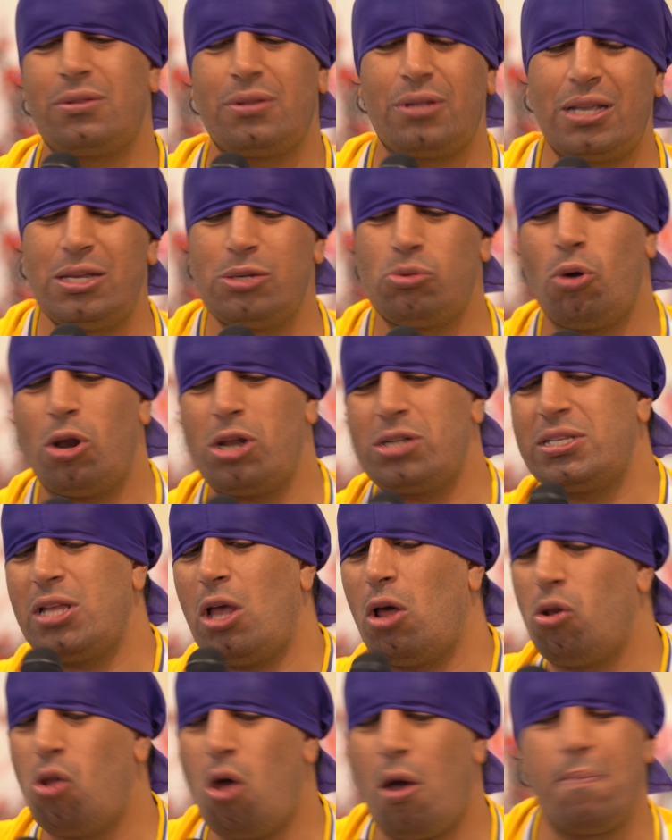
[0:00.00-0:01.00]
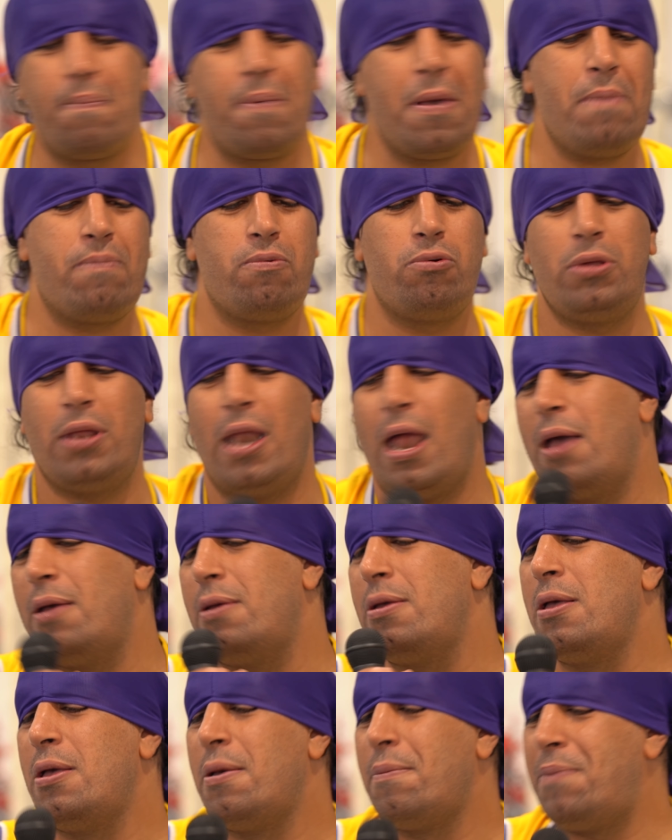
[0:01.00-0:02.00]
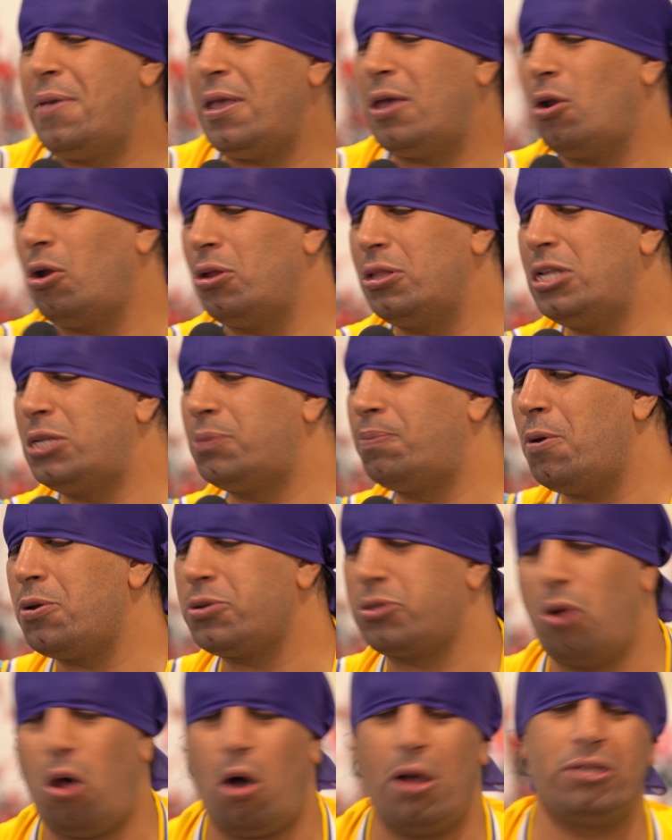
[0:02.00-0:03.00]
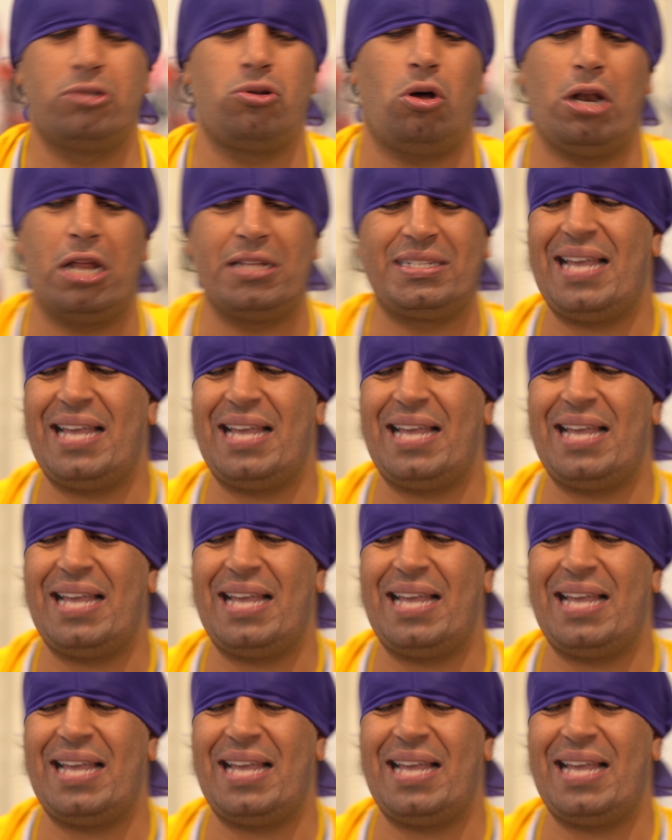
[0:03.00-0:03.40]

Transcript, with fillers: because what I see online, people, you know, picking on this person. Oh, he's got no